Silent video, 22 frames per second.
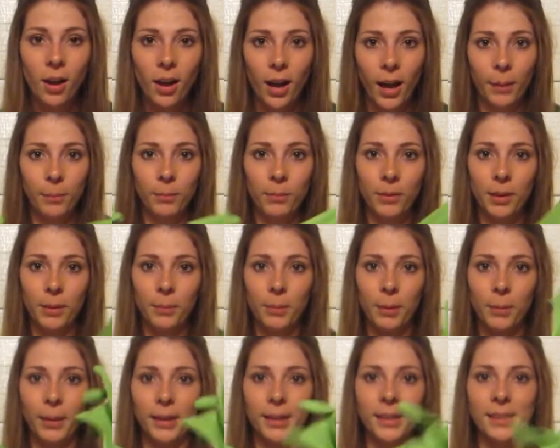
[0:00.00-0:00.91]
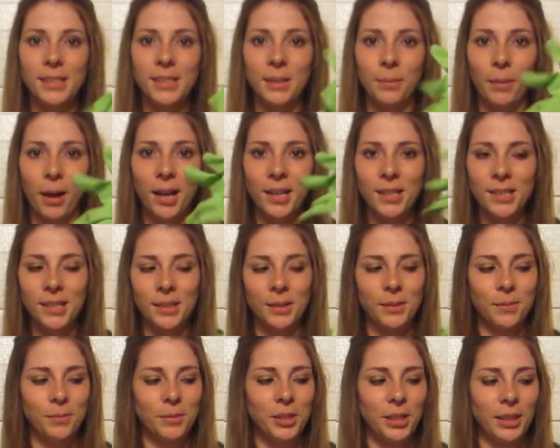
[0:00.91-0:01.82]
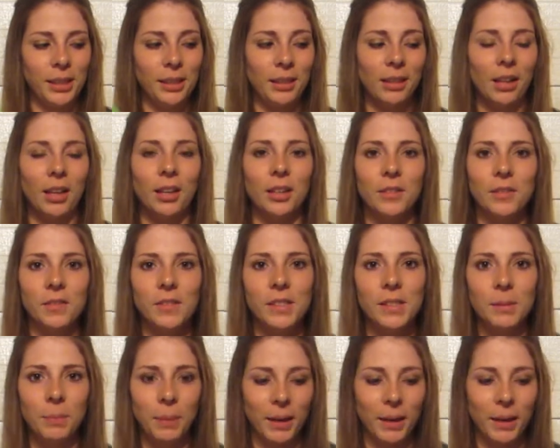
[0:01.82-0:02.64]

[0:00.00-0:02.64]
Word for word: I'm gonna be wearing some awesome green gloves